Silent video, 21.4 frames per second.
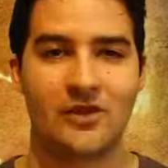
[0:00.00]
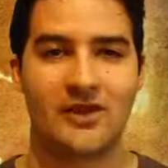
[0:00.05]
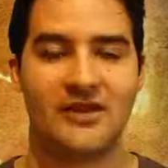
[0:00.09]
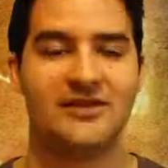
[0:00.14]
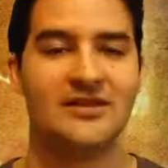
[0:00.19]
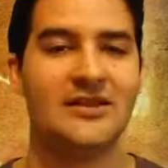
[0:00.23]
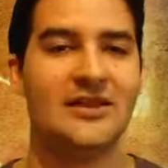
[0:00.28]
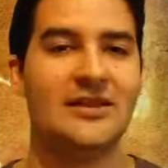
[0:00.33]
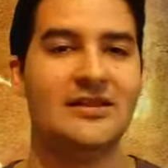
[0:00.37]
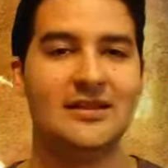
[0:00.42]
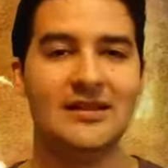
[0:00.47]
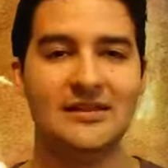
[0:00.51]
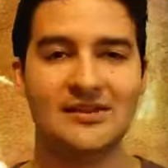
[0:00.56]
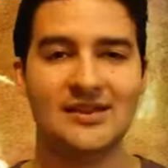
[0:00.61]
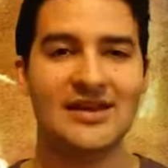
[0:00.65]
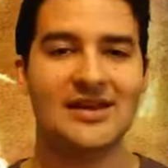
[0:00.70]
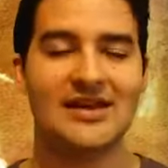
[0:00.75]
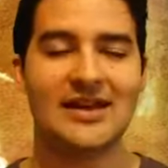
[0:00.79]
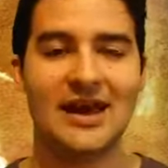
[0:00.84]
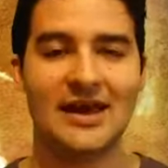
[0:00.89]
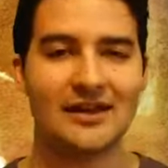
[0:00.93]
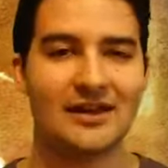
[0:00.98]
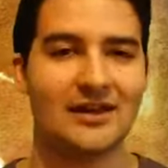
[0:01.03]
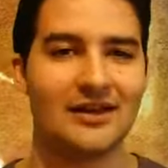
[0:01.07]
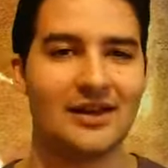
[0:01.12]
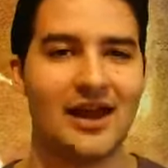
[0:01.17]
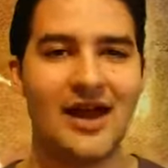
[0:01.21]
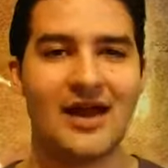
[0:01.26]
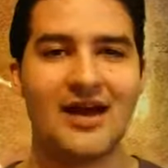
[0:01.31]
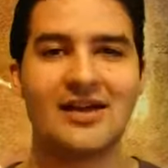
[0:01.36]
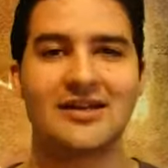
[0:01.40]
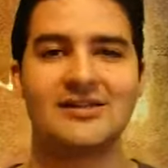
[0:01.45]
You see, these are the kind of
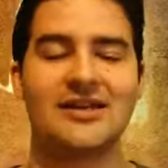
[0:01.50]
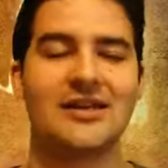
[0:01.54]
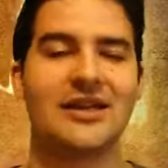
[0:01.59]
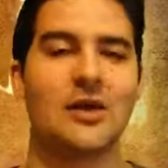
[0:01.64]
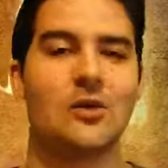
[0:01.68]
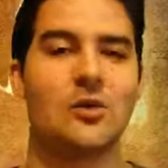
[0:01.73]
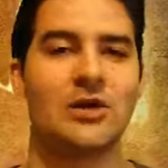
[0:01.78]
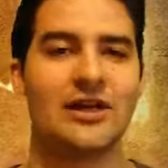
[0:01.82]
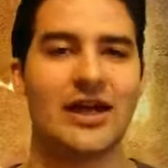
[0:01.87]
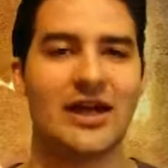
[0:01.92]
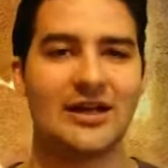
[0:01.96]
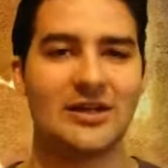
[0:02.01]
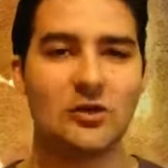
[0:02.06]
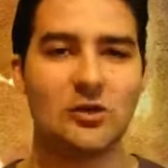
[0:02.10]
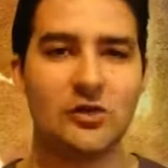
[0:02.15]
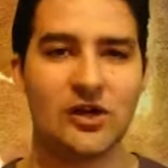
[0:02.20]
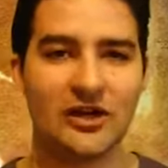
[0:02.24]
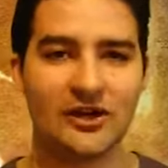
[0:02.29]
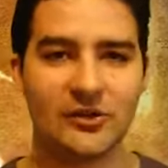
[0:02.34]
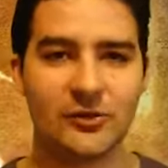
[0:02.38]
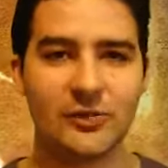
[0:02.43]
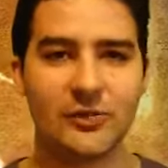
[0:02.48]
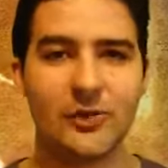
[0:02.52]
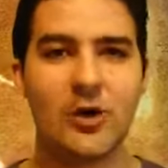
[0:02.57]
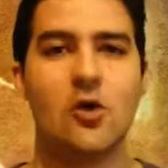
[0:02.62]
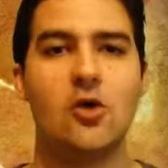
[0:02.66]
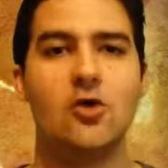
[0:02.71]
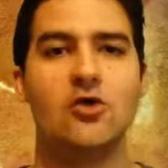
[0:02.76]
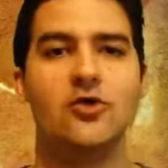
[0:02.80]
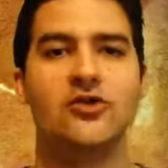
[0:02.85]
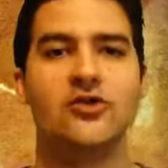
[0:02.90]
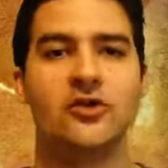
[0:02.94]
lies that I would like to
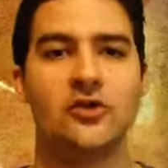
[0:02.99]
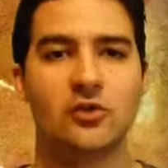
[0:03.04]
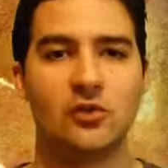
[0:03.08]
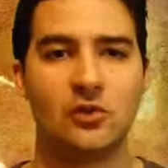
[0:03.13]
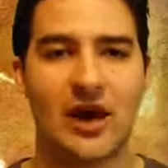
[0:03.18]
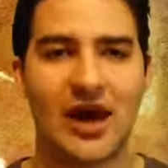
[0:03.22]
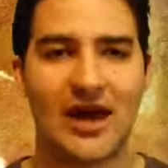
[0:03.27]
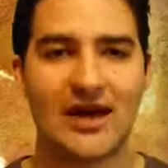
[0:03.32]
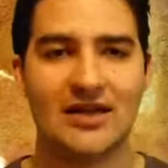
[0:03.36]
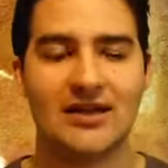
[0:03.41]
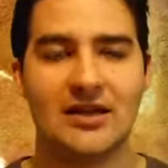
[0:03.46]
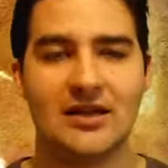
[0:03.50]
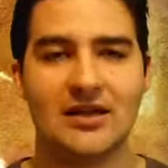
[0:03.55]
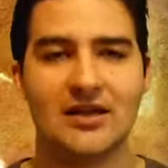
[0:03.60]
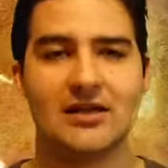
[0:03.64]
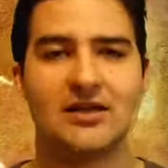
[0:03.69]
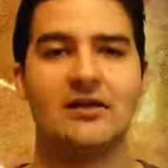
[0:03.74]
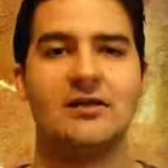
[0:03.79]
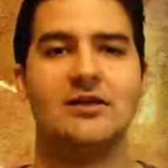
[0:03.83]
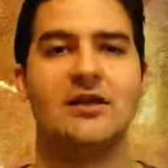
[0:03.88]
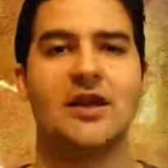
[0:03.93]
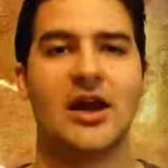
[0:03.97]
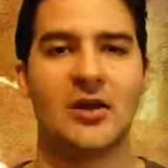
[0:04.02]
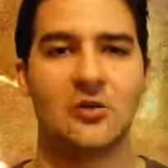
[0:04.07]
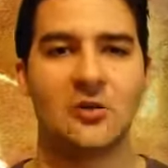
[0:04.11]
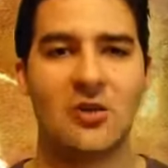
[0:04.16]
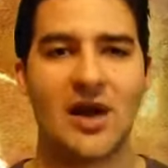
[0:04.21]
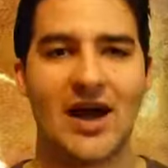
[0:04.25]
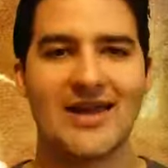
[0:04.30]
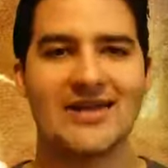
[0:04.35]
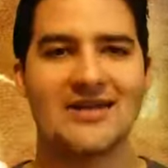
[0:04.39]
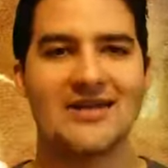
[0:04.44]
expose right here
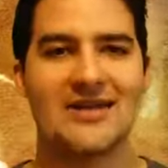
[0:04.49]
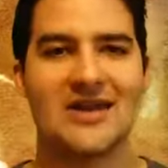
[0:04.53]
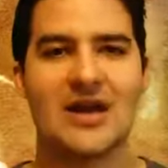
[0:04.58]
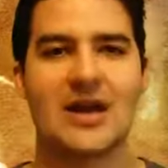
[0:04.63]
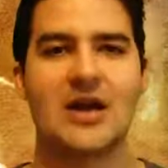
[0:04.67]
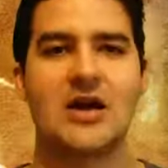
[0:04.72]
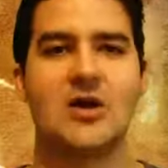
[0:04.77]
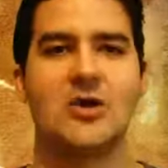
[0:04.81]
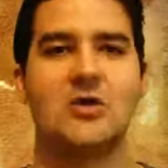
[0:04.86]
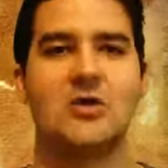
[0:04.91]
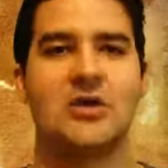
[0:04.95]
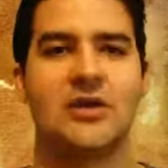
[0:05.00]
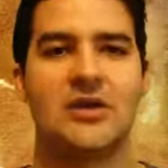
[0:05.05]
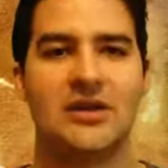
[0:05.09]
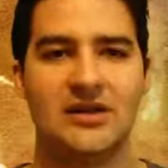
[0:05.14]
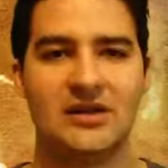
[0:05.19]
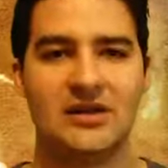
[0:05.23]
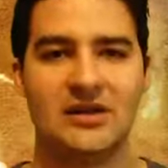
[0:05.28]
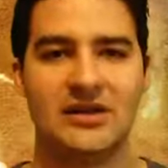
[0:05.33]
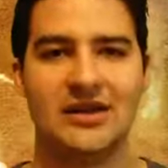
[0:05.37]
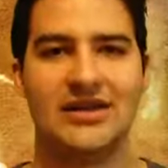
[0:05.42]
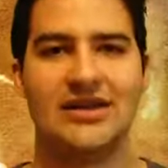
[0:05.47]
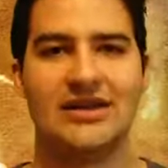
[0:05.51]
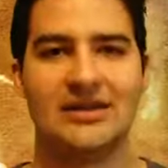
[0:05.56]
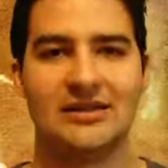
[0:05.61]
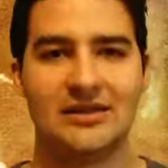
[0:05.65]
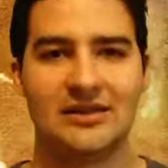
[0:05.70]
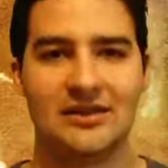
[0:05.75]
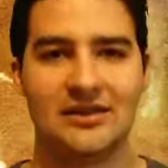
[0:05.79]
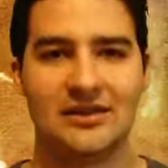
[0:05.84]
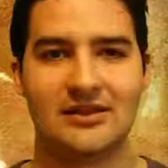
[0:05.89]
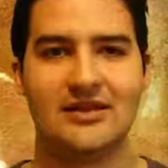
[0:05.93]
and right now
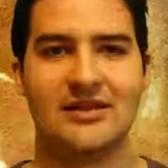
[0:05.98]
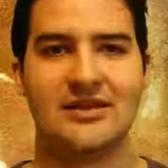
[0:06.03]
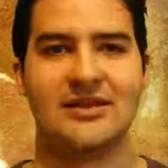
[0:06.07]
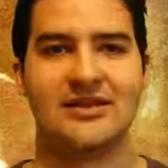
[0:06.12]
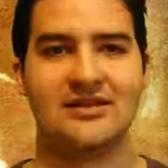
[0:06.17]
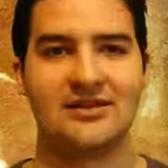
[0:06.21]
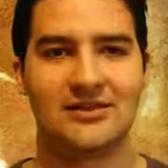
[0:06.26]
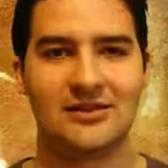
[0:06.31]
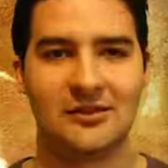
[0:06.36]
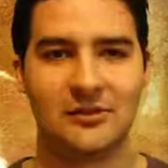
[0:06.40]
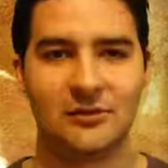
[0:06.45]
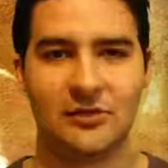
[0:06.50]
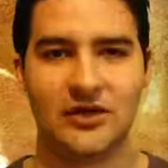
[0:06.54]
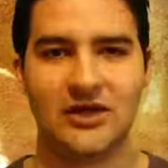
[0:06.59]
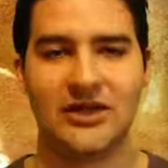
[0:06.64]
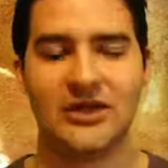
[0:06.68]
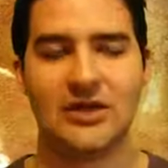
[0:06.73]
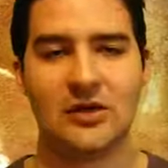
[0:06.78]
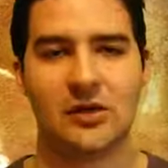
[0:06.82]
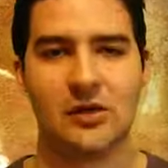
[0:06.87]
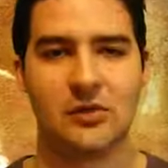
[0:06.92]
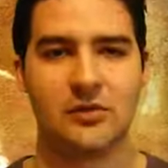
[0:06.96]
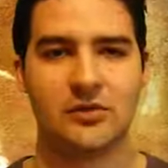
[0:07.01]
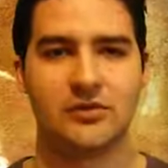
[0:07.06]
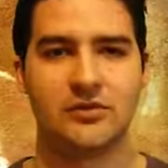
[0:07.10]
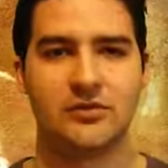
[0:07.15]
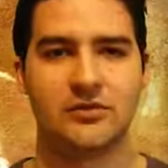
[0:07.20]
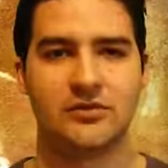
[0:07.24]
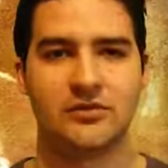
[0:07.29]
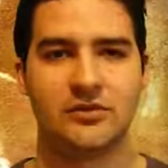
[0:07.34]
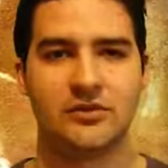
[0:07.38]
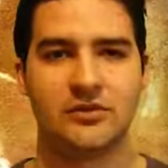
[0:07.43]
in this video.
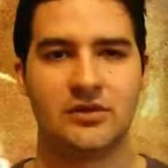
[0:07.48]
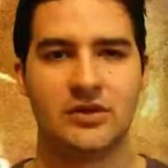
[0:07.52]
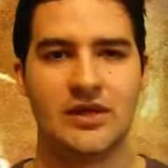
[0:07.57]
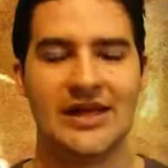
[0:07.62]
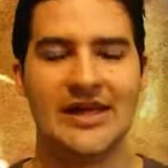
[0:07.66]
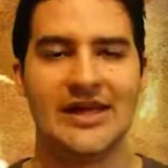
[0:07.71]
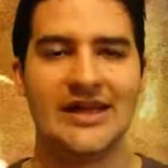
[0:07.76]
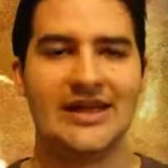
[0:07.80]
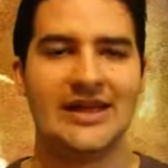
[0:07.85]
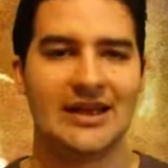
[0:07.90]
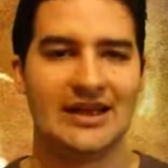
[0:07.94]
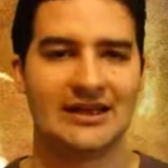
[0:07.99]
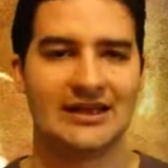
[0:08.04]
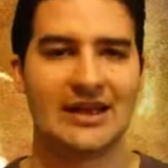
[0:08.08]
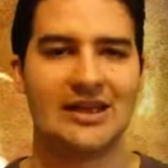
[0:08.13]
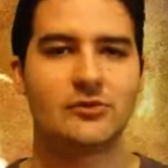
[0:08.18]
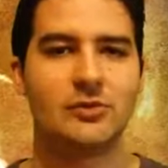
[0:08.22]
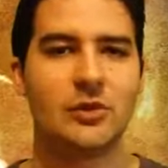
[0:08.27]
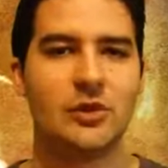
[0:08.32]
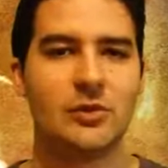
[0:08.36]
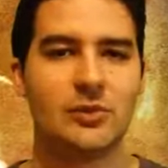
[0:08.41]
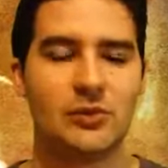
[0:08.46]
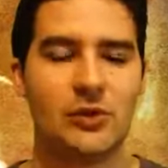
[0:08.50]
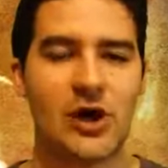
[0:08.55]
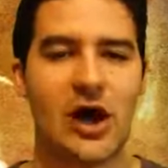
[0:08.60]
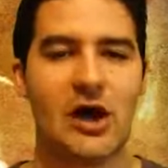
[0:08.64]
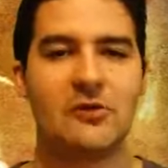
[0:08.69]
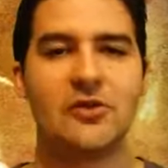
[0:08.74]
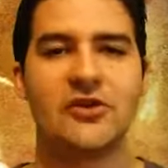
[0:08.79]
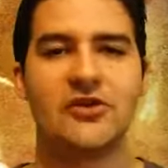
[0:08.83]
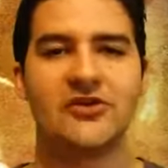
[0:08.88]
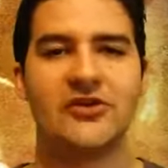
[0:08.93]
It has been
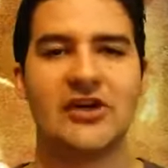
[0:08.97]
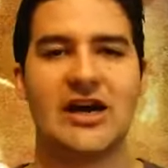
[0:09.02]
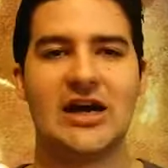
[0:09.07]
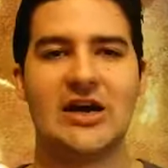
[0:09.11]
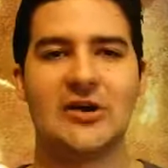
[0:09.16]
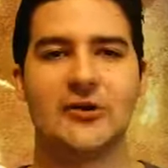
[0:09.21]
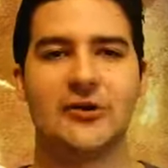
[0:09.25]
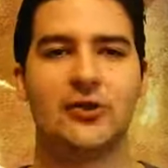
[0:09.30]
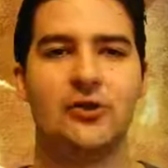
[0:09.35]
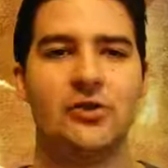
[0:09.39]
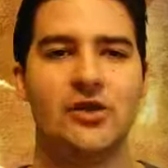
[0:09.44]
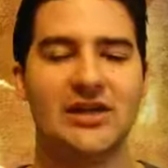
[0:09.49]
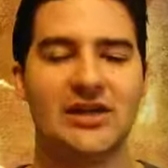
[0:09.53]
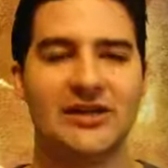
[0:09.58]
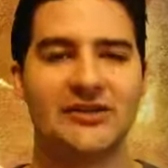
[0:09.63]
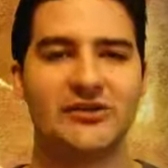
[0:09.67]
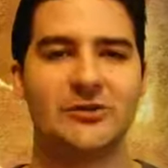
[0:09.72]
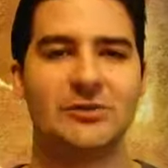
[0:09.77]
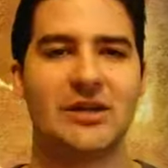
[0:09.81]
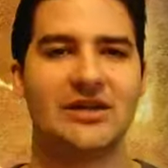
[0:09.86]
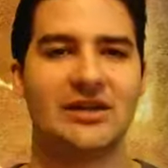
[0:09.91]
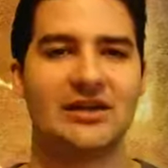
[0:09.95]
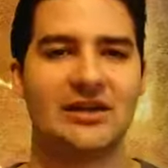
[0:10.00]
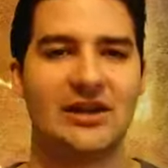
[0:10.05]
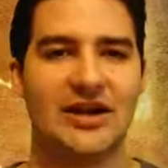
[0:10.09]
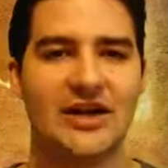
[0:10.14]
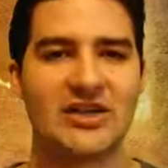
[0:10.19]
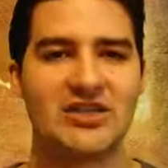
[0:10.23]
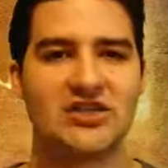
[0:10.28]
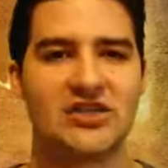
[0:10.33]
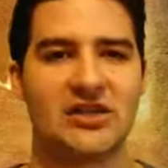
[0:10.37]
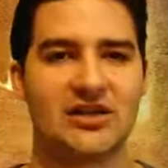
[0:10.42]
prophesied through Elisabeth
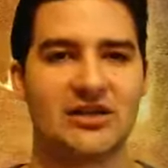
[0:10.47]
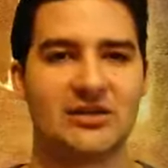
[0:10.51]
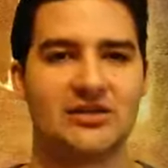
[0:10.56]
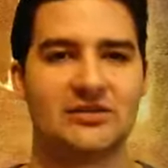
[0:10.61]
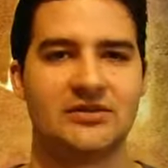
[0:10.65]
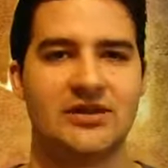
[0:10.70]
Elijah